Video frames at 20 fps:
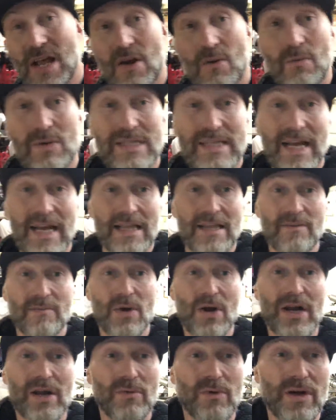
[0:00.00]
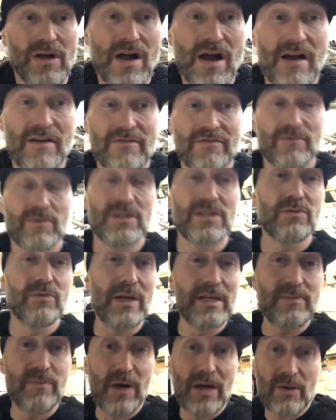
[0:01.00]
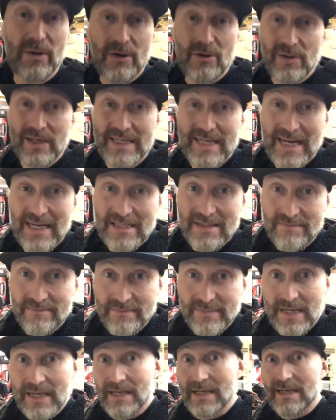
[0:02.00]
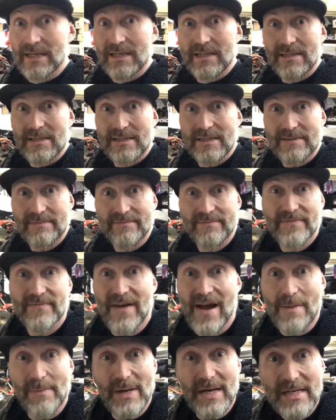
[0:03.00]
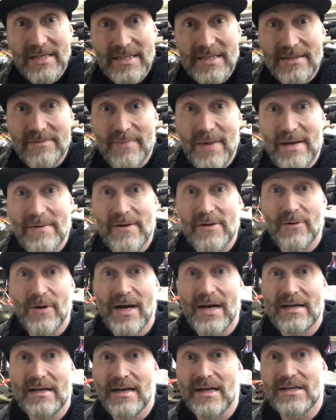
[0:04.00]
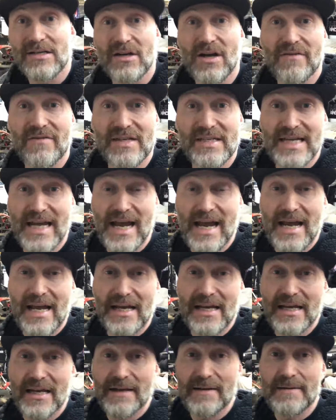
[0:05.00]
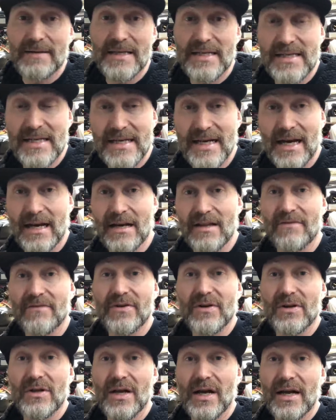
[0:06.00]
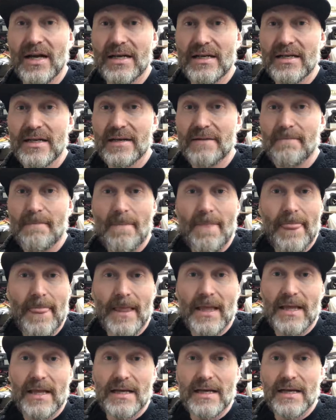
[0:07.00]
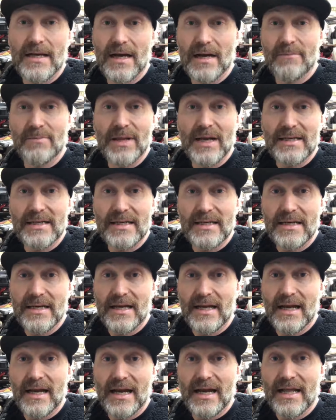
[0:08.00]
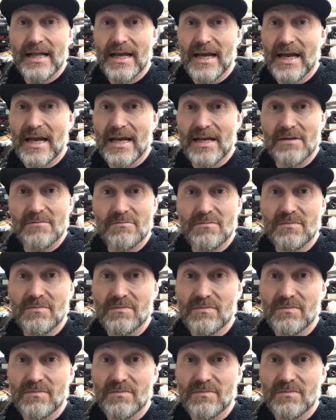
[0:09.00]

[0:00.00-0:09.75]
once I had the bodywork off, which race bodywork only takes 5 minutes maybe, right? I took off the tank, disconnected the fuel line, unplugged it, and then